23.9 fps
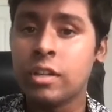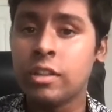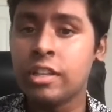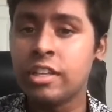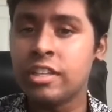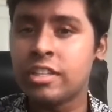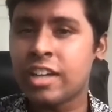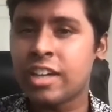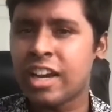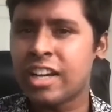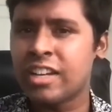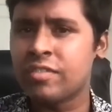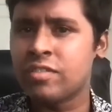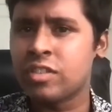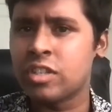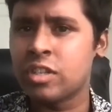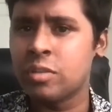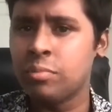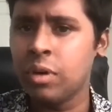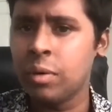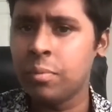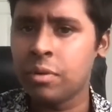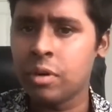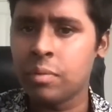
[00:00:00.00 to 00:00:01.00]
these kind of
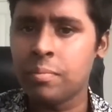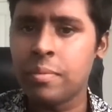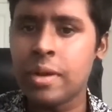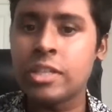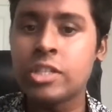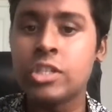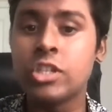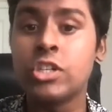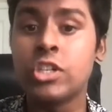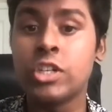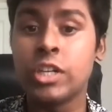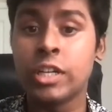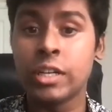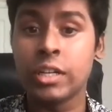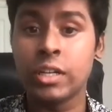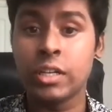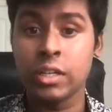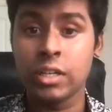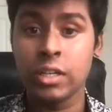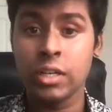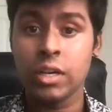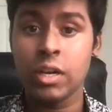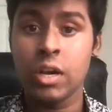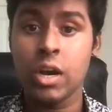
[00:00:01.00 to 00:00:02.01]
subliminal messaging
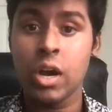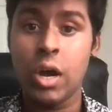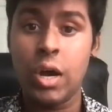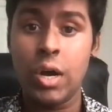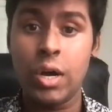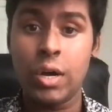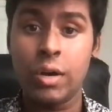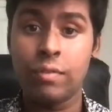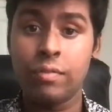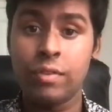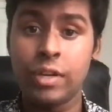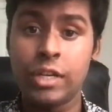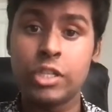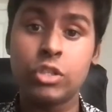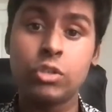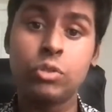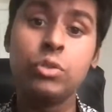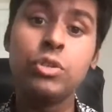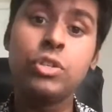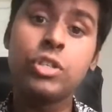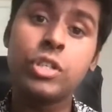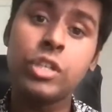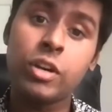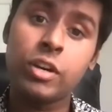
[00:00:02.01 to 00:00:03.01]
of
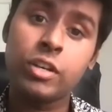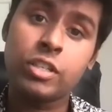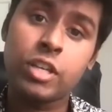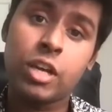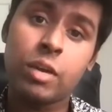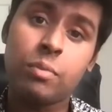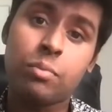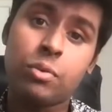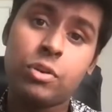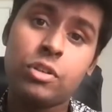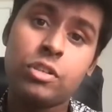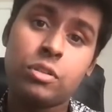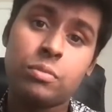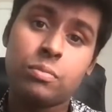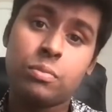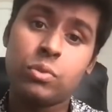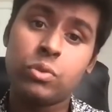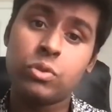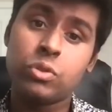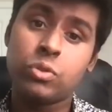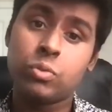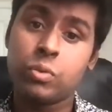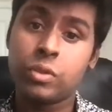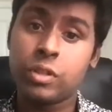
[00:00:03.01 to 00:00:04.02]
exclusionary type
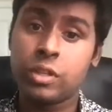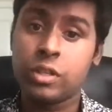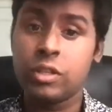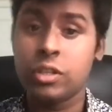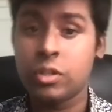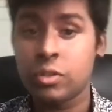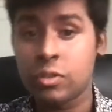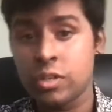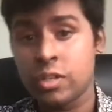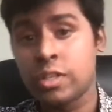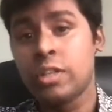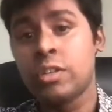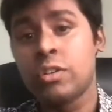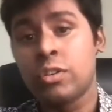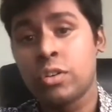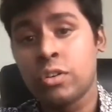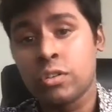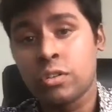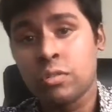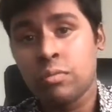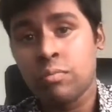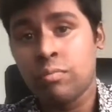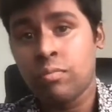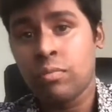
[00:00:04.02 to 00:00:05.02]
principles within
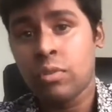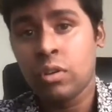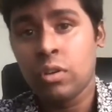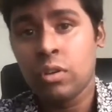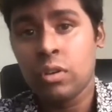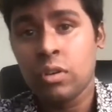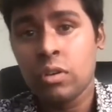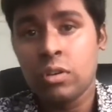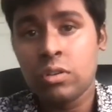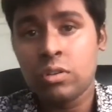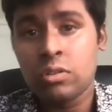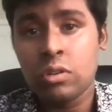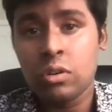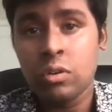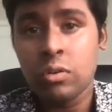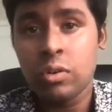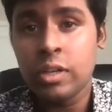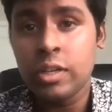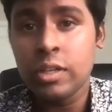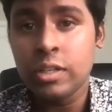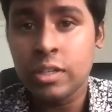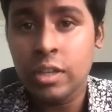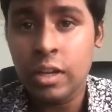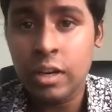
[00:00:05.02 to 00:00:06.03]
Eurocentrism. So
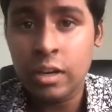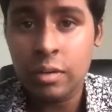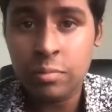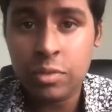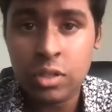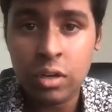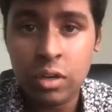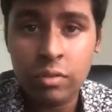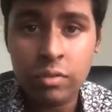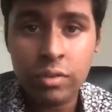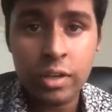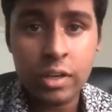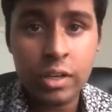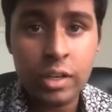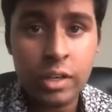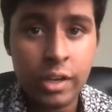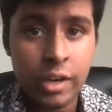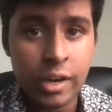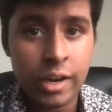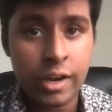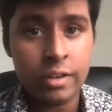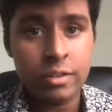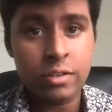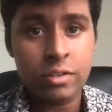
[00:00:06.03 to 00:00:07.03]
he said himself that he
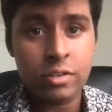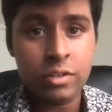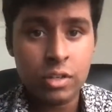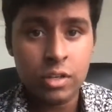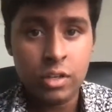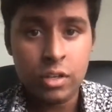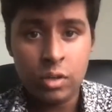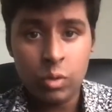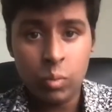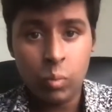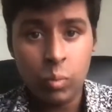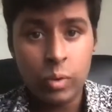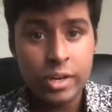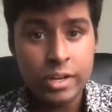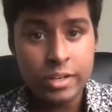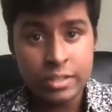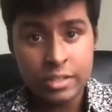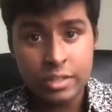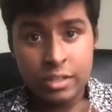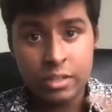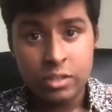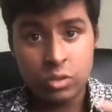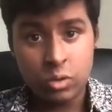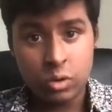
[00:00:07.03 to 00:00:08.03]
has
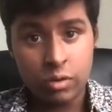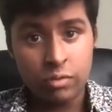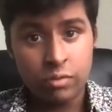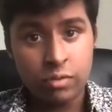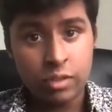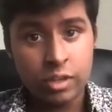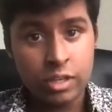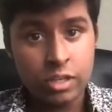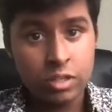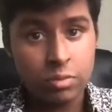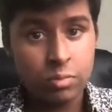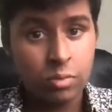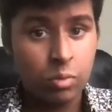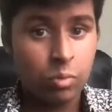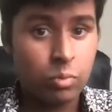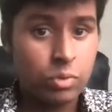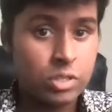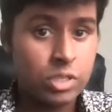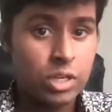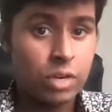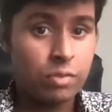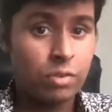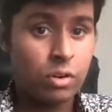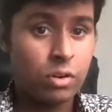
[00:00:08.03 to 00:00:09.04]
witnessed these sort of things, but was
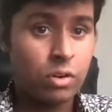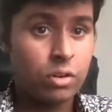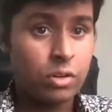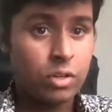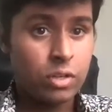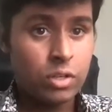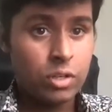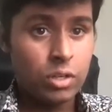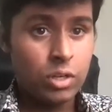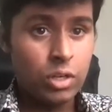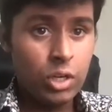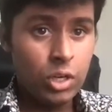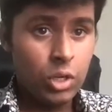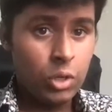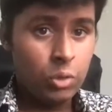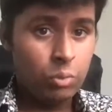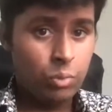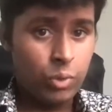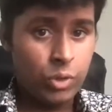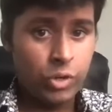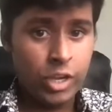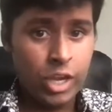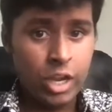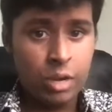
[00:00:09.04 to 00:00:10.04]
never
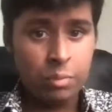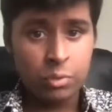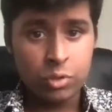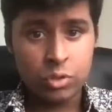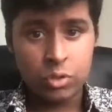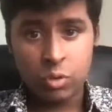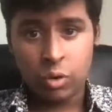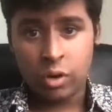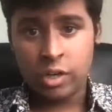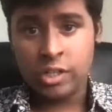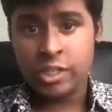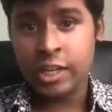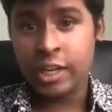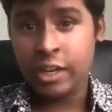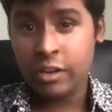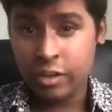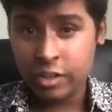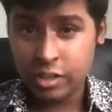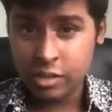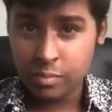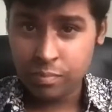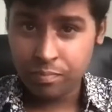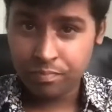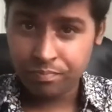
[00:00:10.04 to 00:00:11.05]
really able to
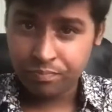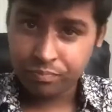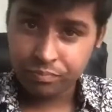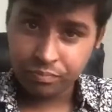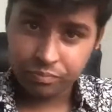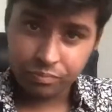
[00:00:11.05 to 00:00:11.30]
articulate them.